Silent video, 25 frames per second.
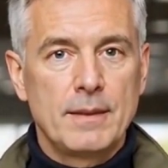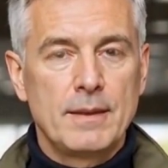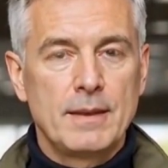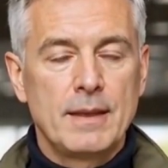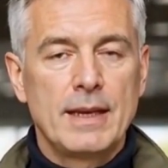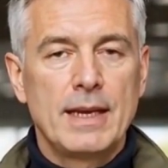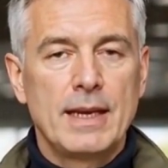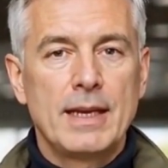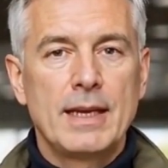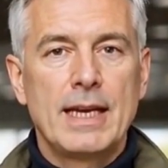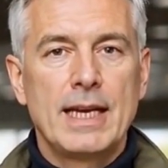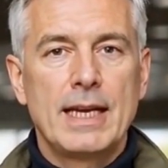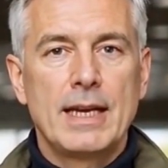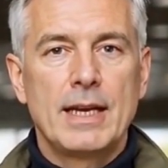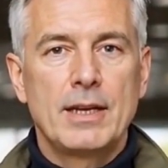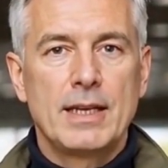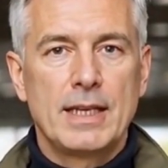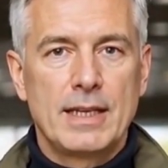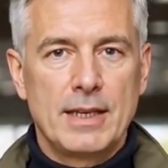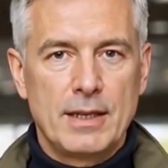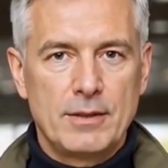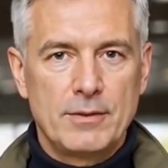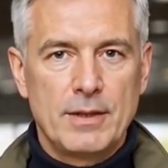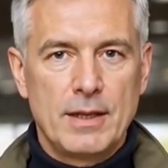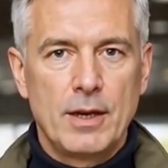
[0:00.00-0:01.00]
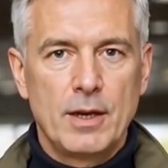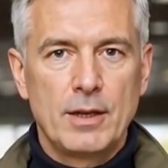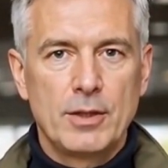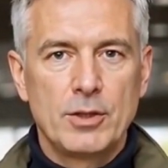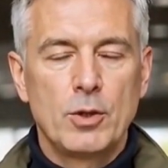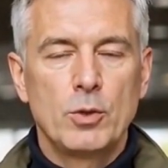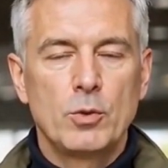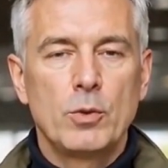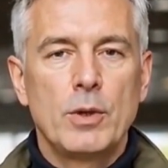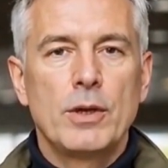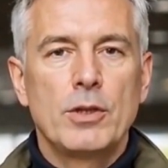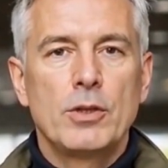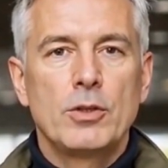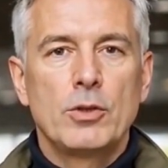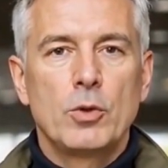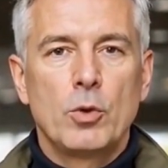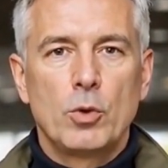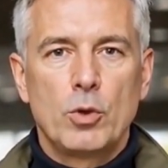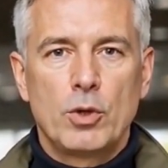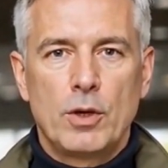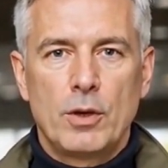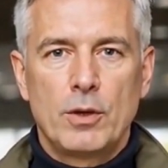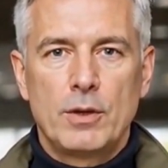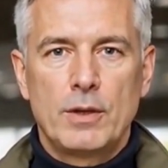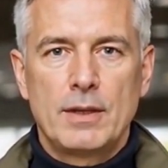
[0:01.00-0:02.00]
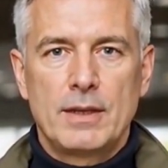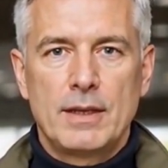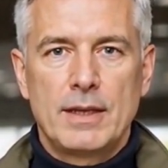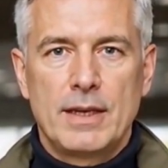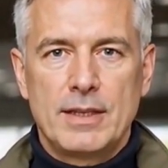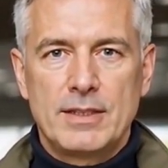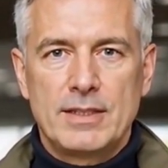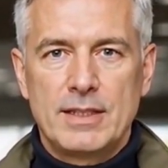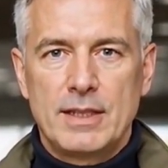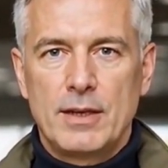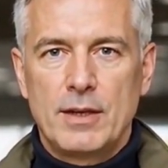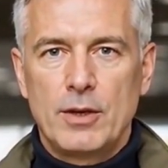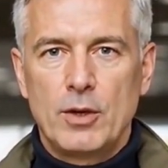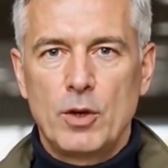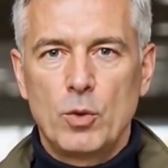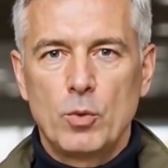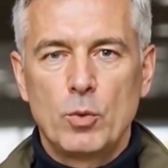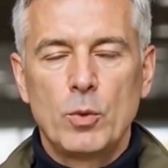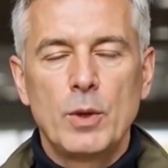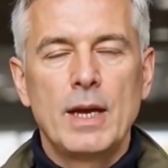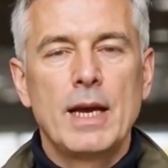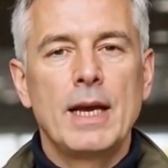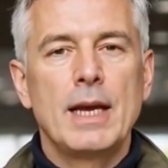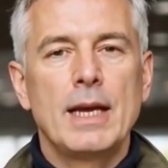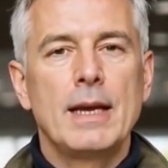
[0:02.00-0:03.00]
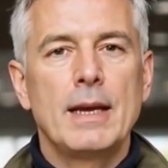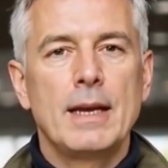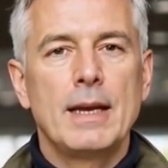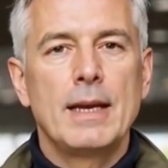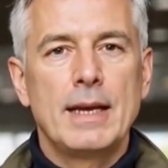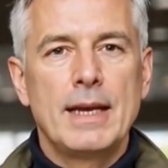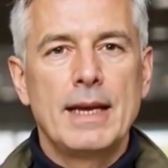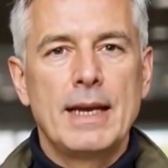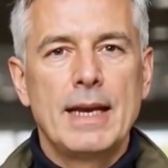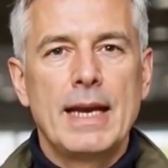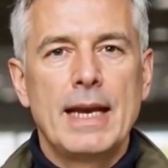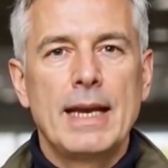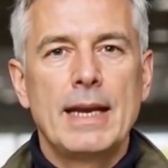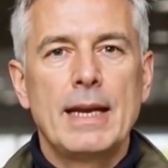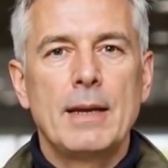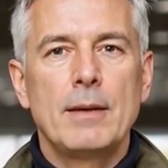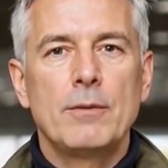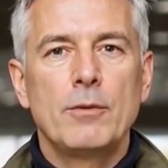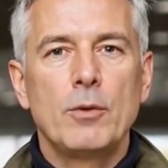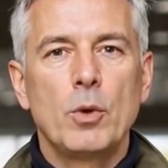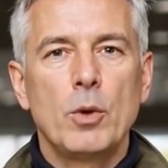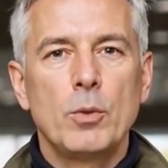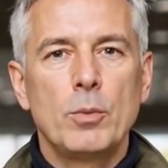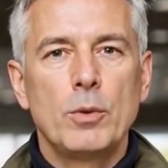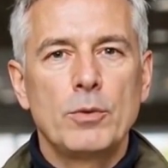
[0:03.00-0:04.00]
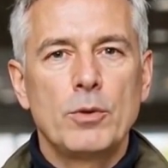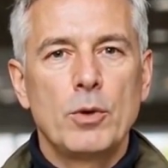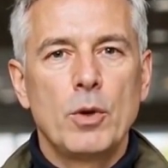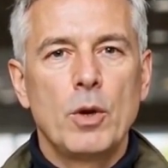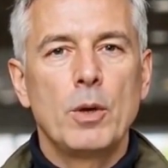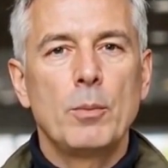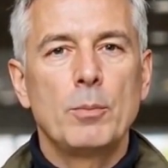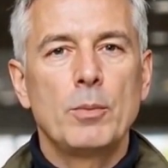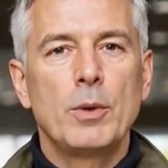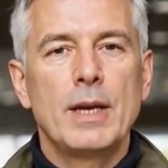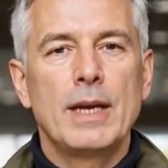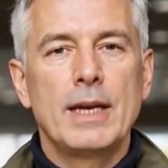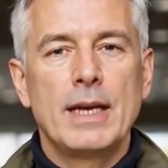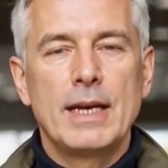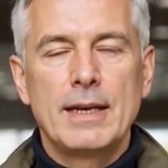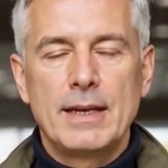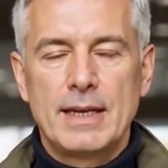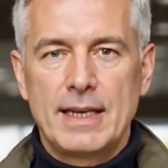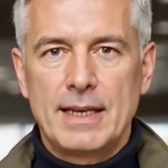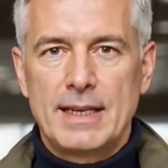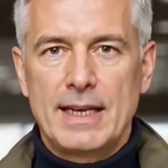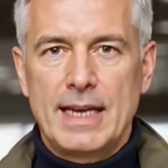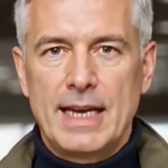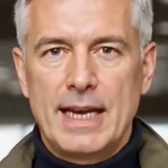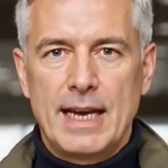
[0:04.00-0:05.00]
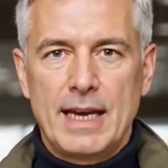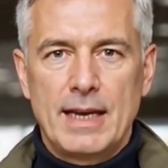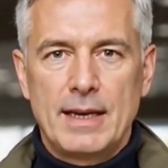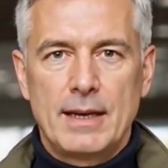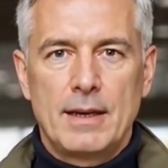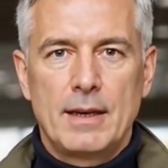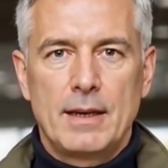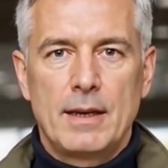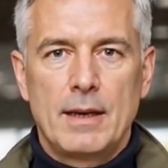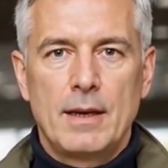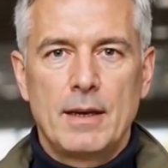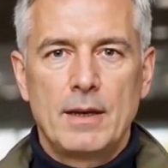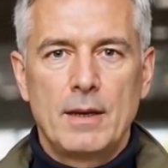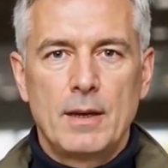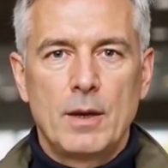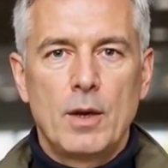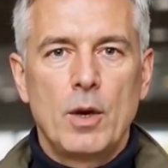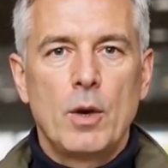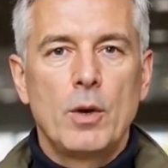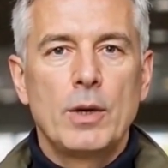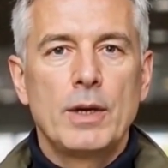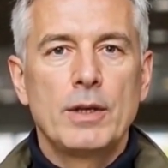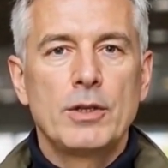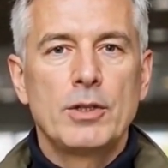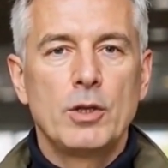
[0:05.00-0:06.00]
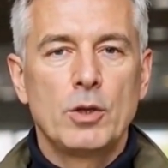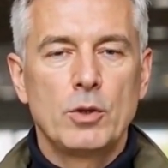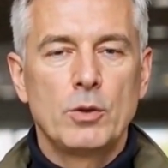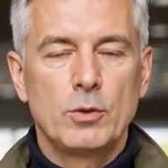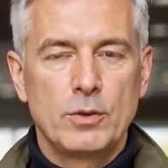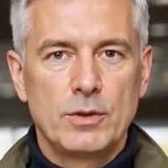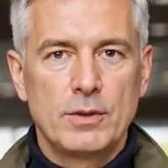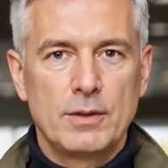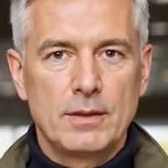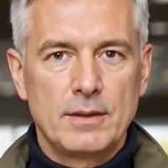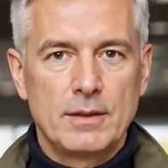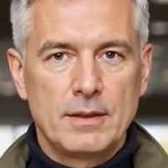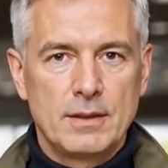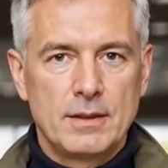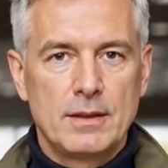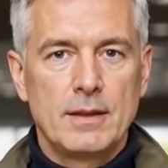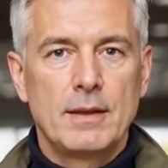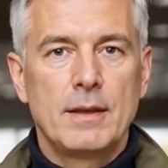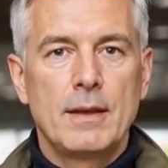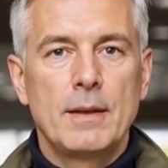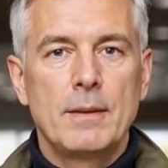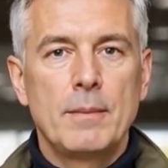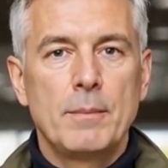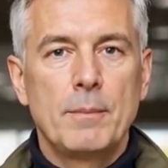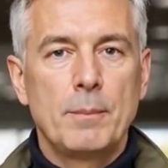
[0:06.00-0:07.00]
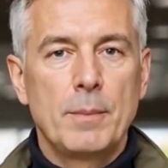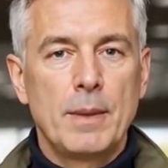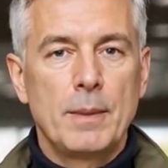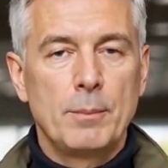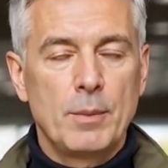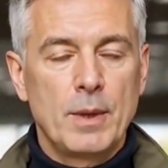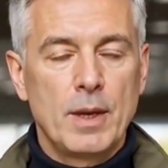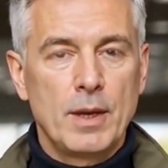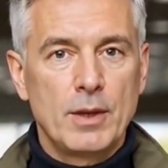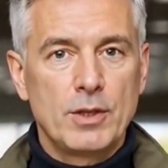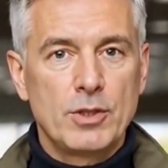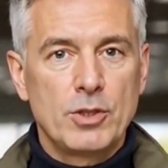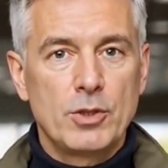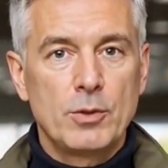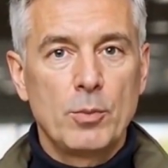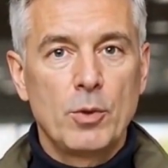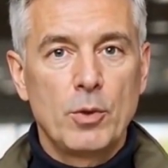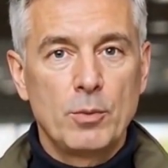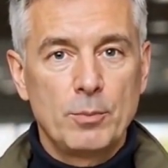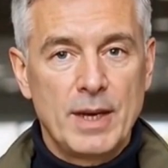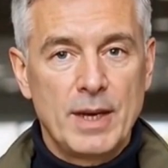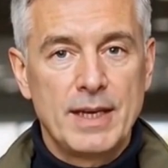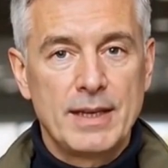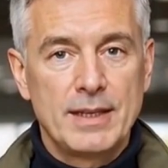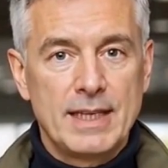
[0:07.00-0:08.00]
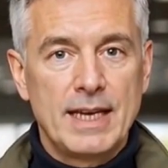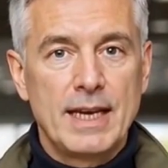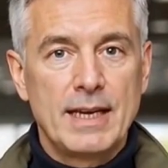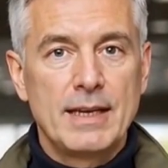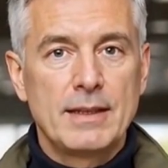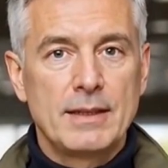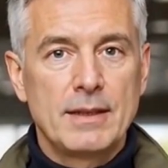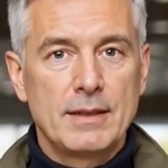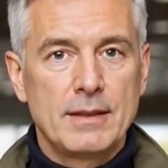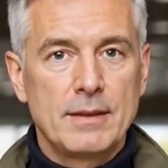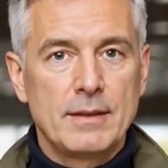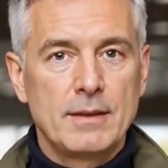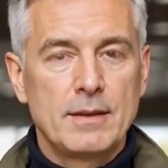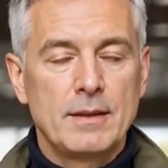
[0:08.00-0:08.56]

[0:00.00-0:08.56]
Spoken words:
Illegally living on U.S. soil is in no way any form of lawbreaking that can, on its own, be punishable death.